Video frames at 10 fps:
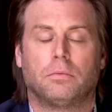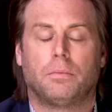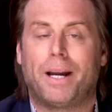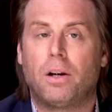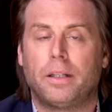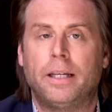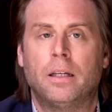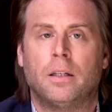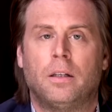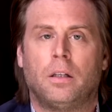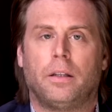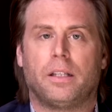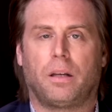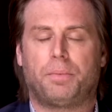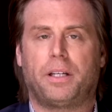Apparently,
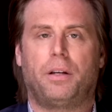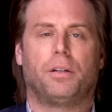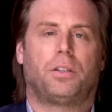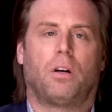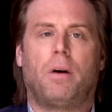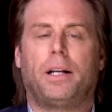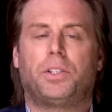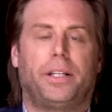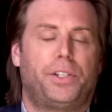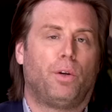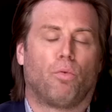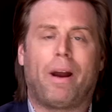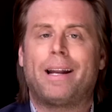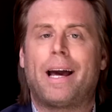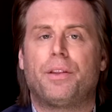This upset her so much that
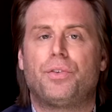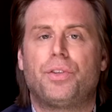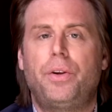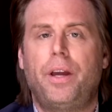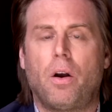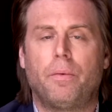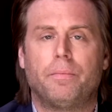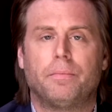ran out of the studio.